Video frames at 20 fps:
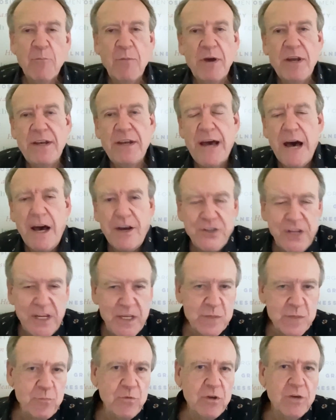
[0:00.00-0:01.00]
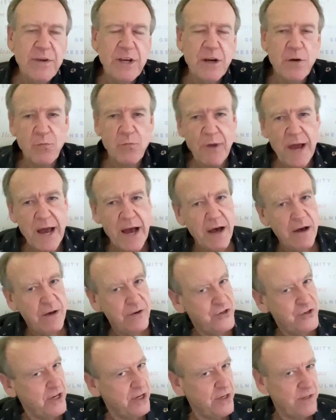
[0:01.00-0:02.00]
but now she's moving
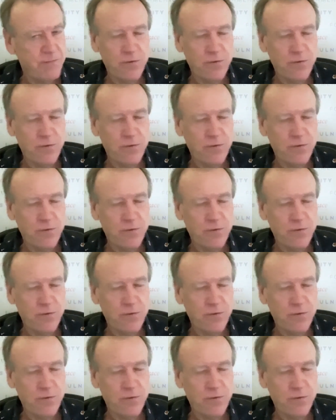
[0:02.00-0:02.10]
around. She has